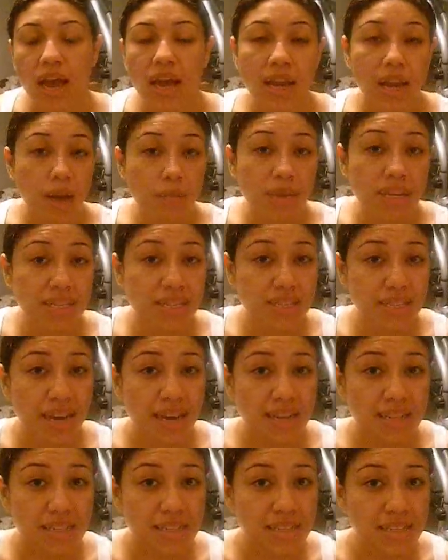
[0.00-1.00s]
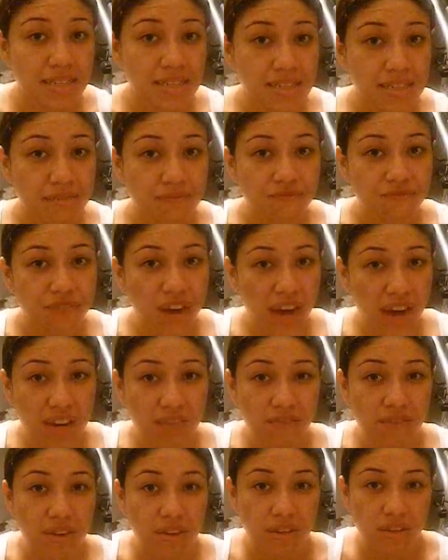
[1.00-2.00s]
And I'm in a size
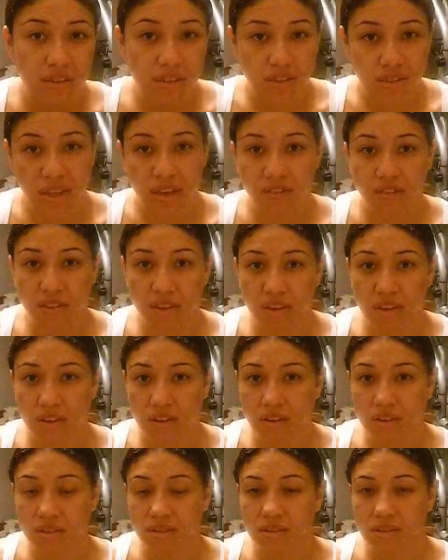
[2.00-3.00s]
5'7".